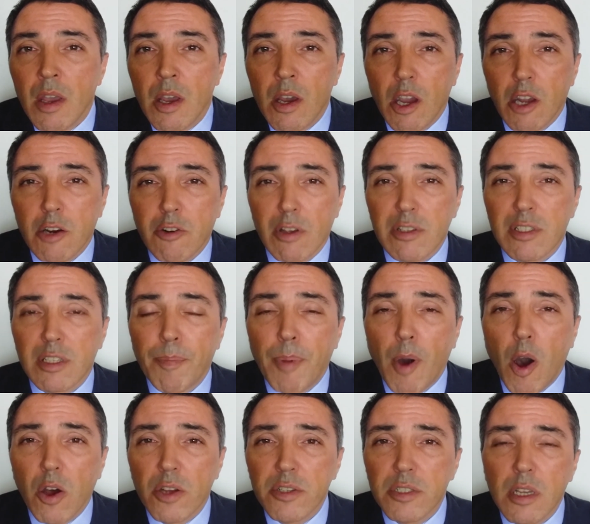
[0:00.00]
Across the
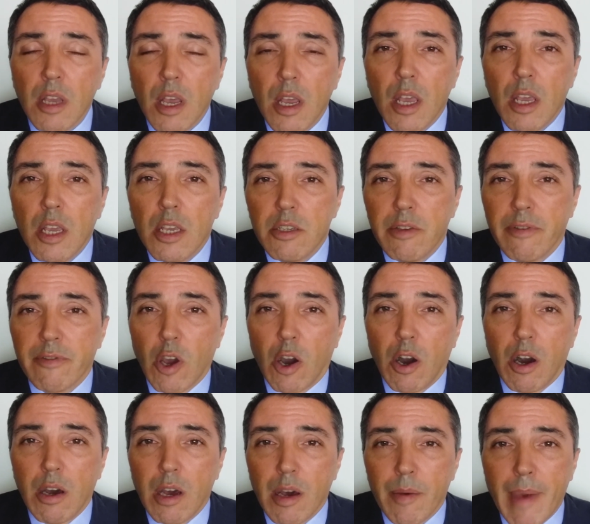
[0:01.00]
pond, you've
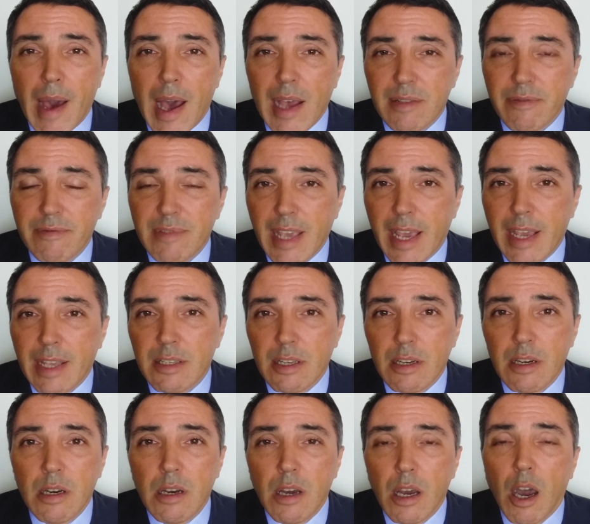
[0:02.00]
got a mass of
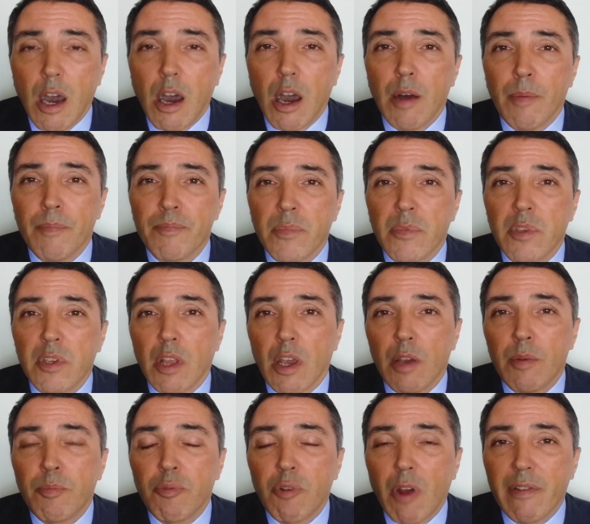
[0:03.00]
data, you
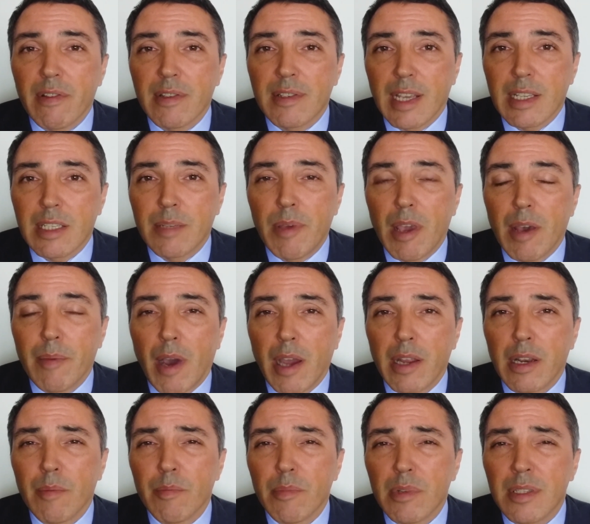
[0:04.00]
know, private sector PMI
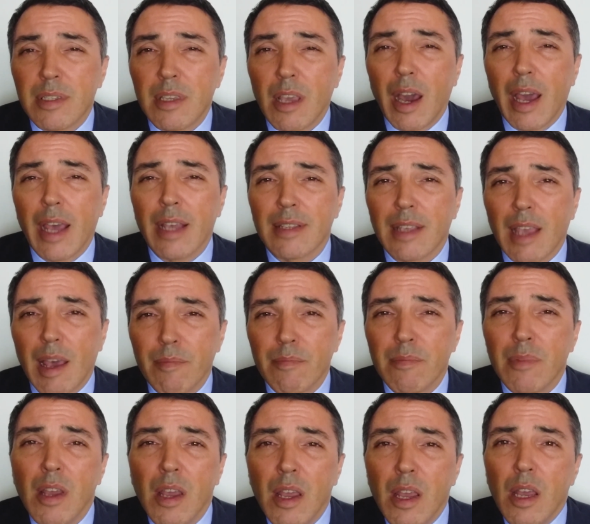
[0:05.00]
numbers. The
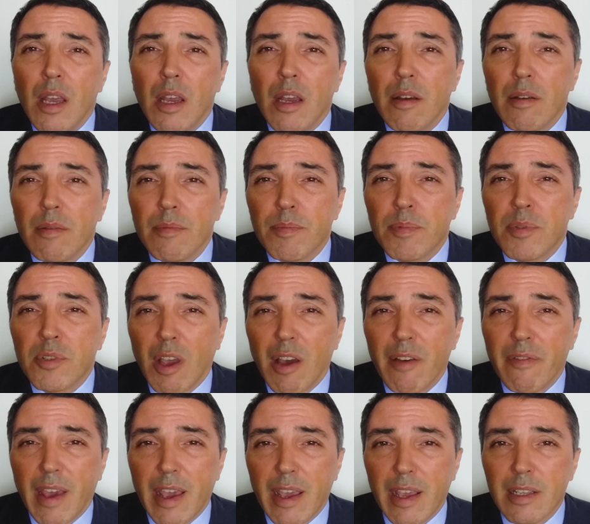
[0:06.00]
ISM
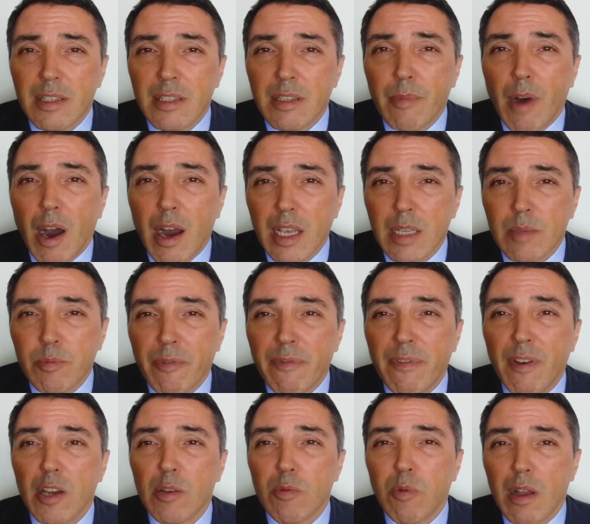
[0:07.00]
survey is the market's
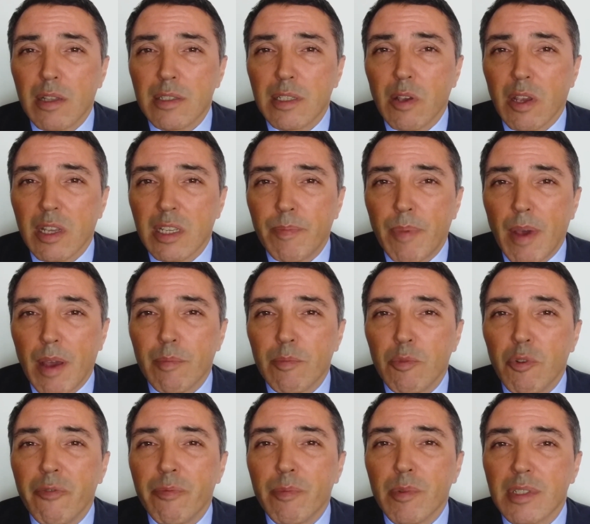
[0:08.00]
preferred one, so expect
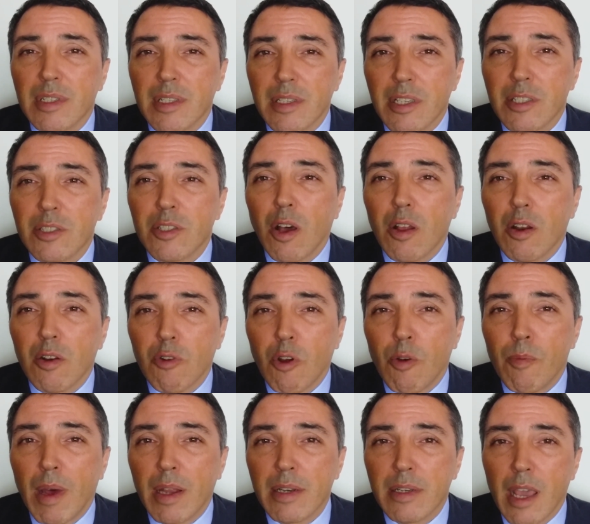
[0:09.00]
movements in the dollar
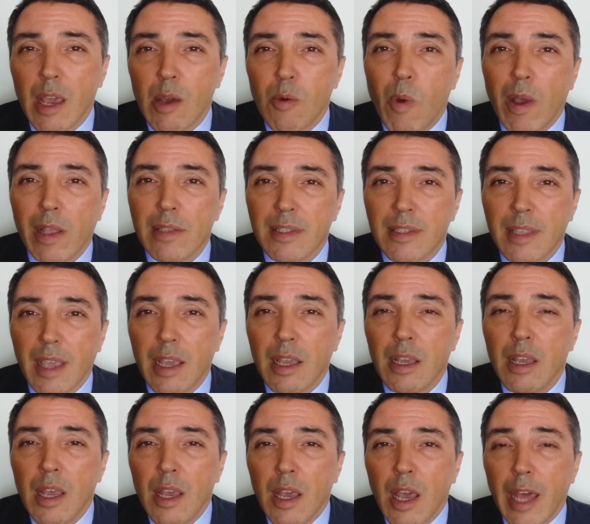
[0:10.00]
on Monday and Wednesday,
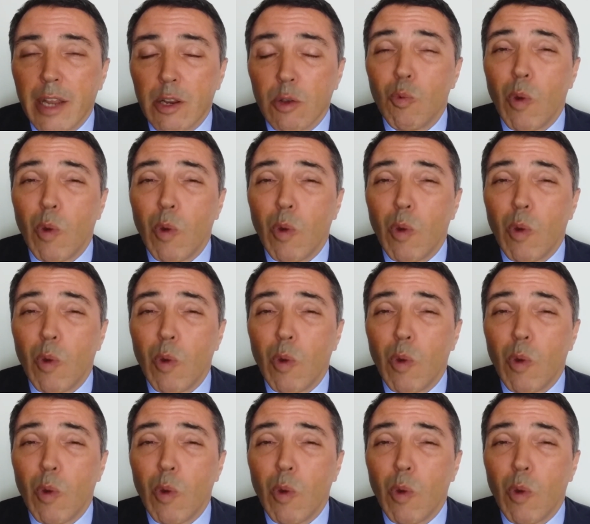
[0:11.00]
and on